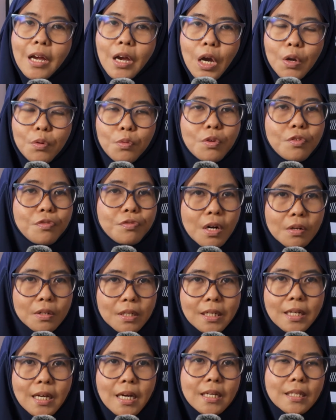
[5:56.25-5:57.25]
And we found
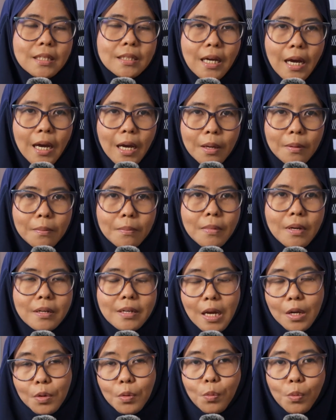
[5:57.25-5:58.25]
another time
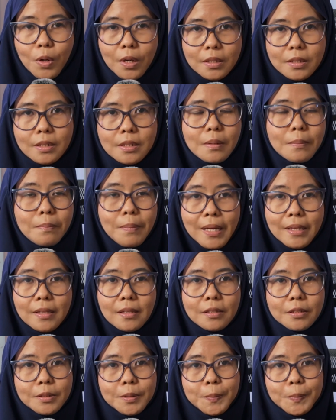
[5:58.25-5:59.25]
that worked
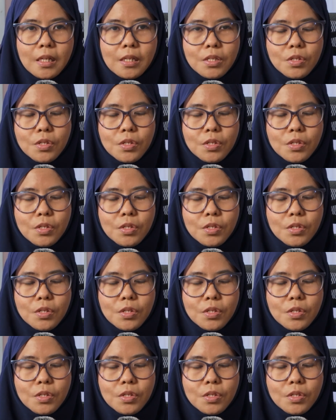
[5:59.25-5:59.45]
better.